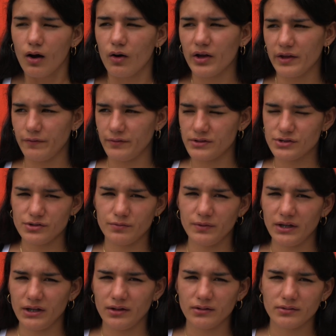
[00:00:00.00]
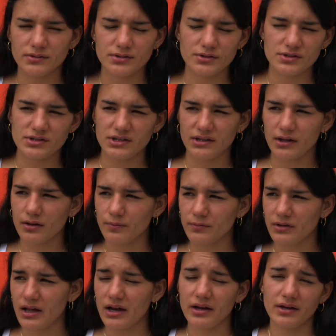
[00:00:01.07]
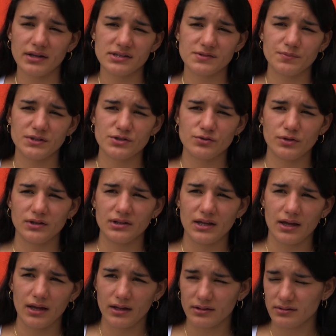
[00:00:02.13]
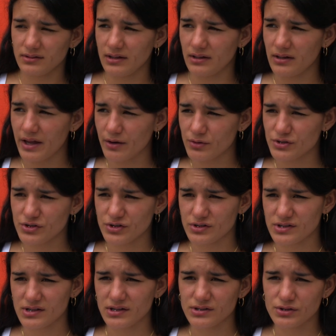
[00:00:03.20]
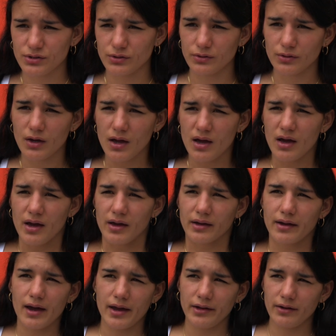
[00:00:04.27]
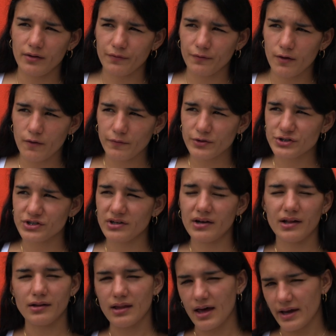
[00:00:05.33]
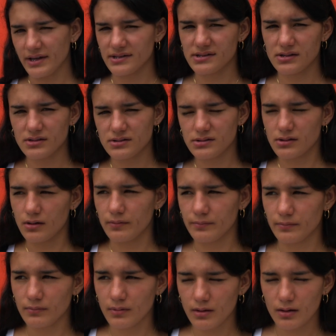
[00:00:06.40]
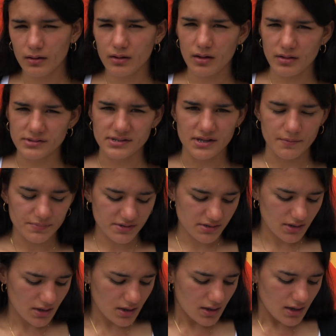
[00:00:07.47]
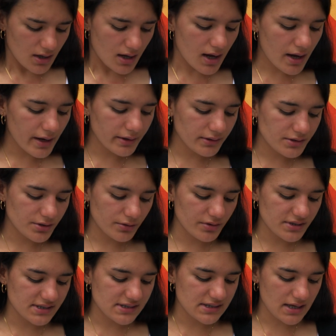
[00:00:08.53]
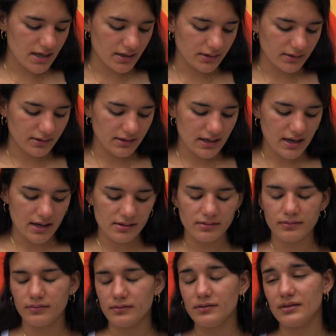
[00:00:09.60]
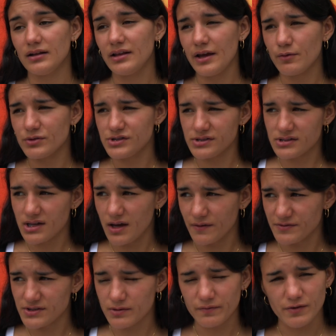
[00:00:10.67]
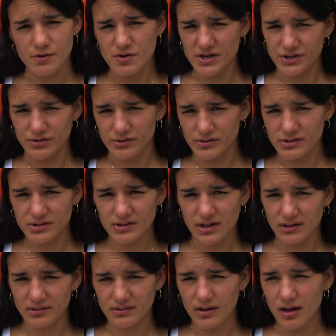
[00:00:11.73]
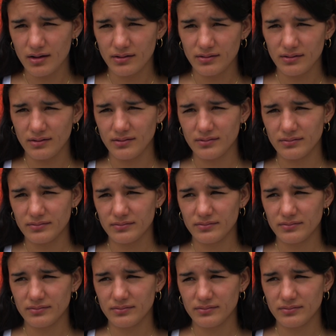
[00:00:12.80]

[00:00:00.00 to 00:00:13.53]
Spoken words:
or even to me to see the commonalities between the languages and to kind of overgeneralize some concepts, and to understand that the languages have some variations, that not in